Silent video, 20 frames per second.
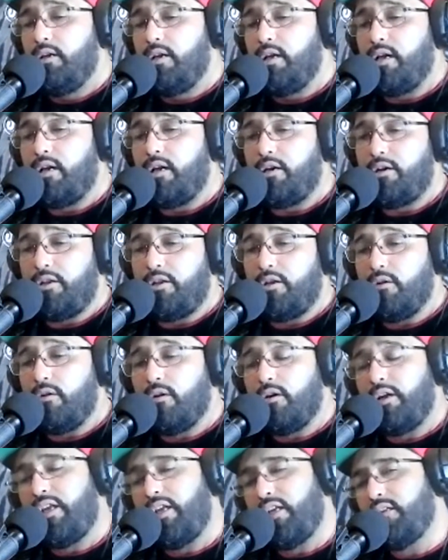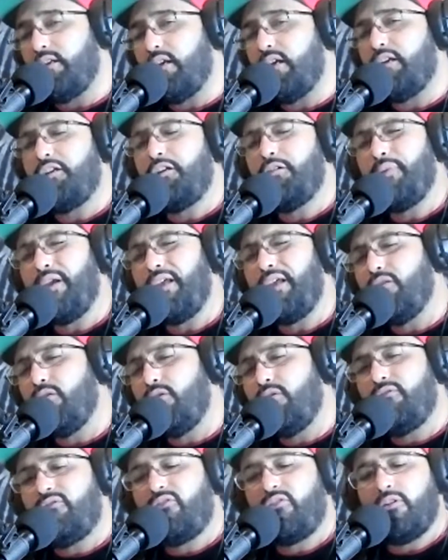out of New York. You may
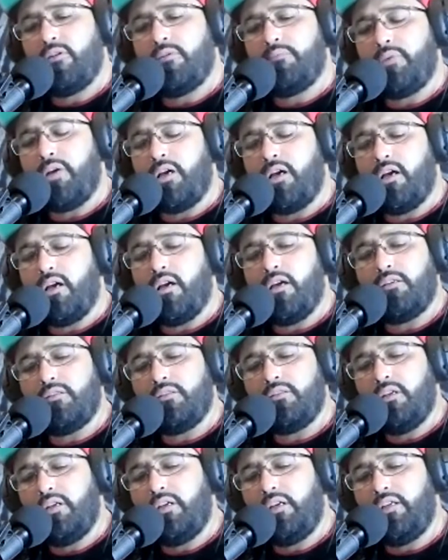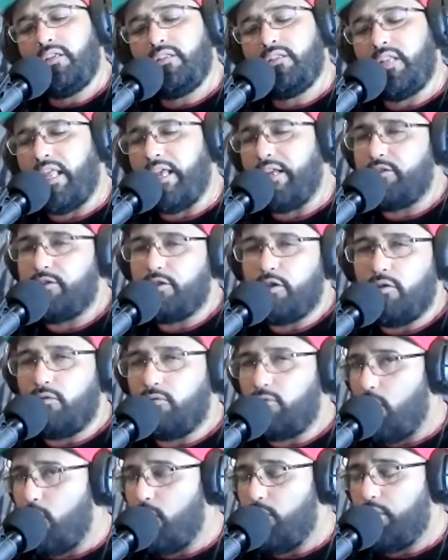know him from he's like Joe
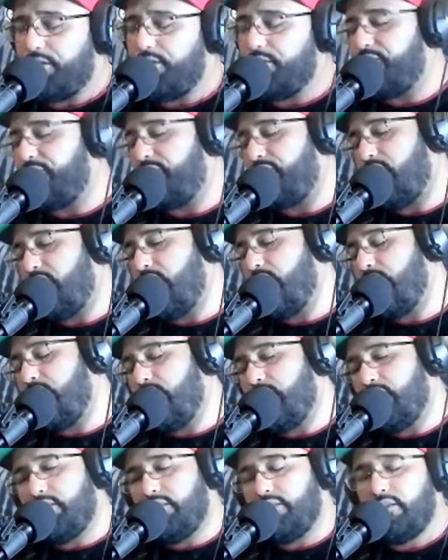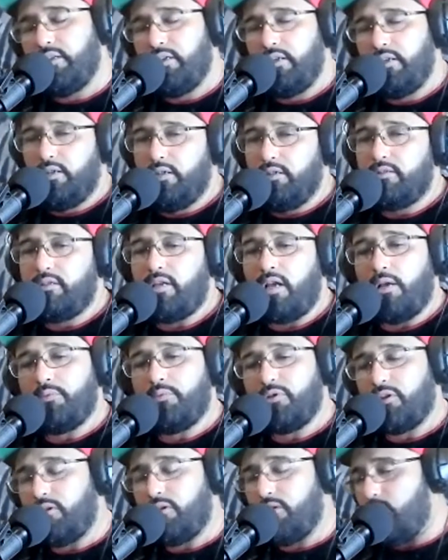Rogan's friend, Tom
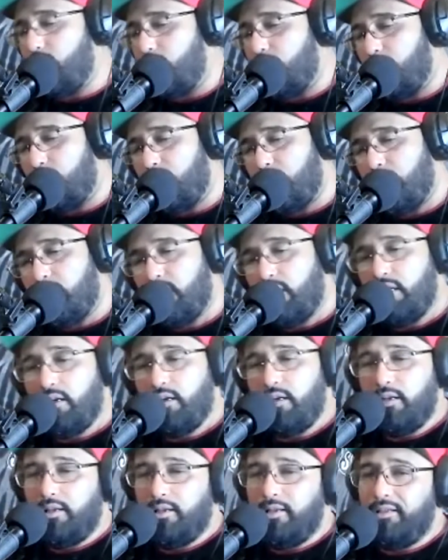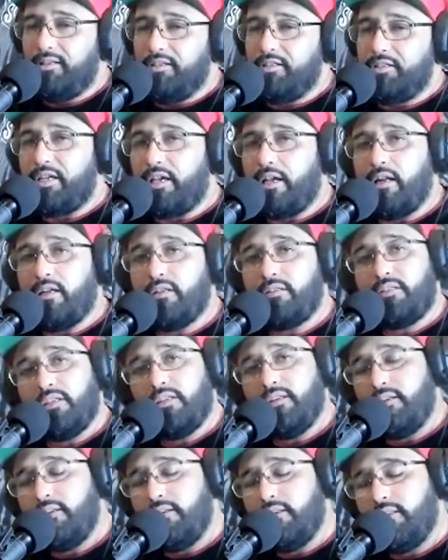Segura. Shout out to
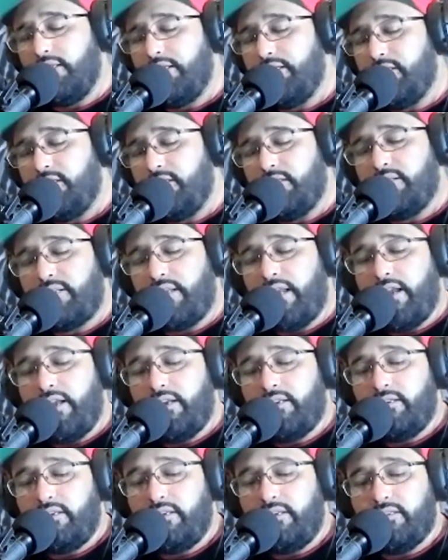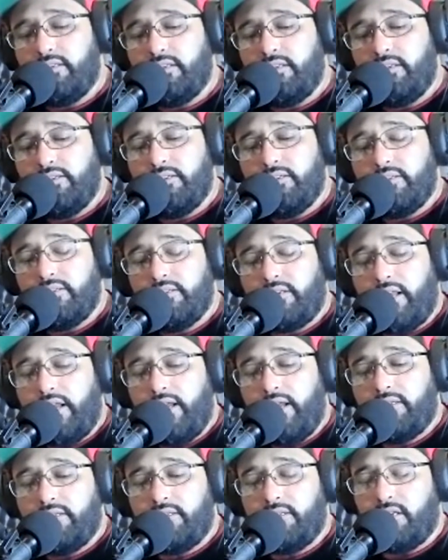Legion of Skanks. He's the Legion of
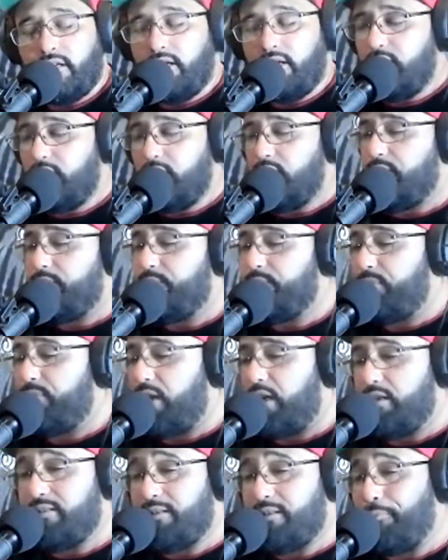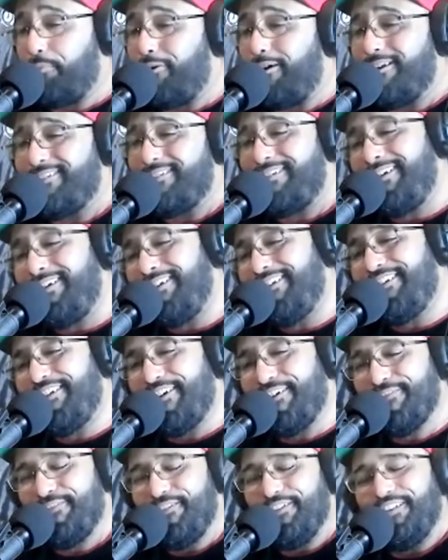Skanks. He's the president
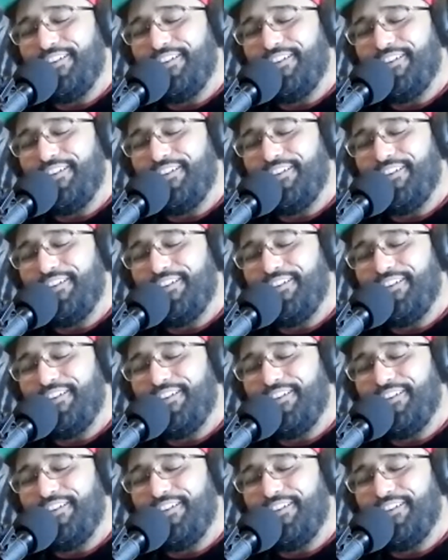of the